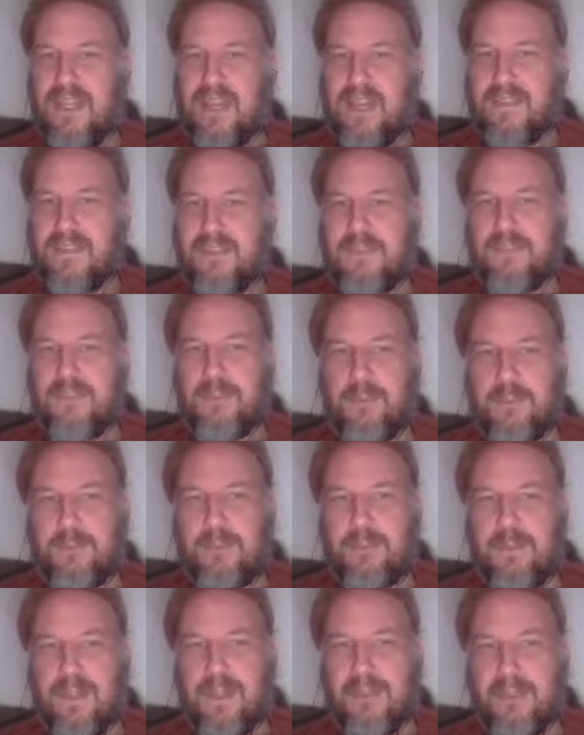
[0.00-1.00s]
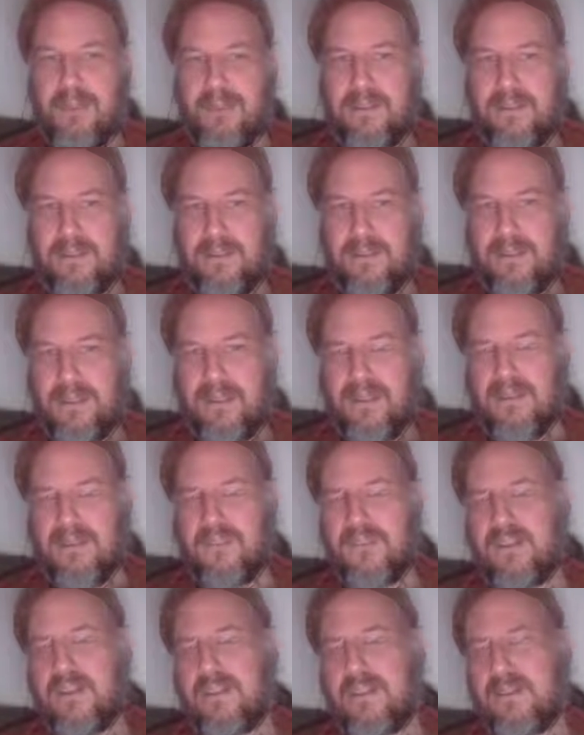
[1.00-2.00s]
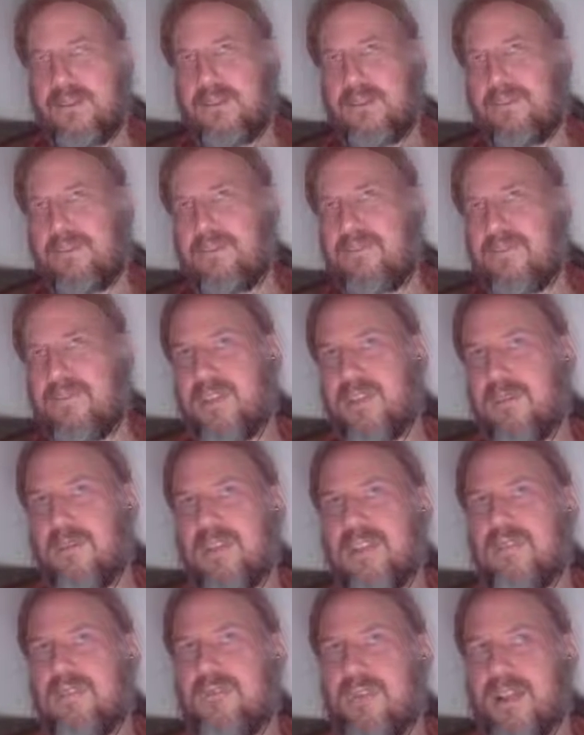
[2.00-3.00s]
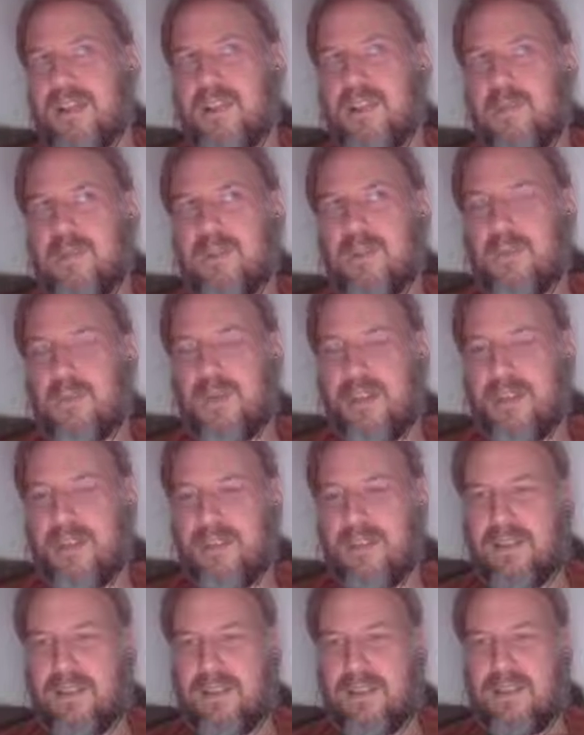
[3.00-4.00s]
And that's another really valuable way.